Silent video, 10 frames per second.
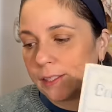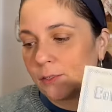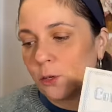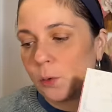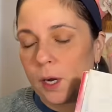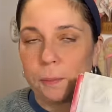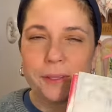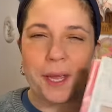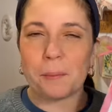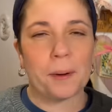Don't know where I'll put
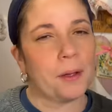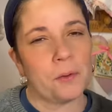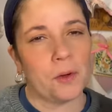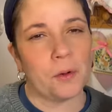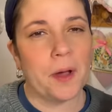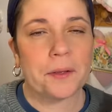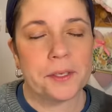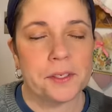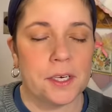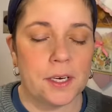that. It probably won't go out
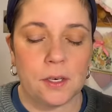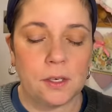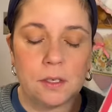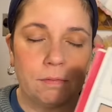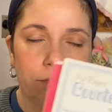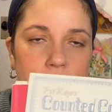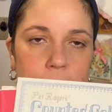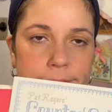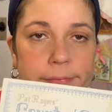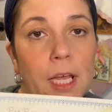this year. It'll
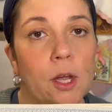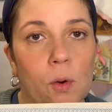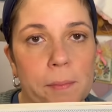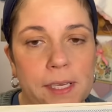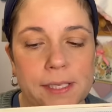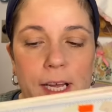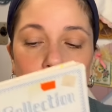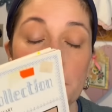go in my stash.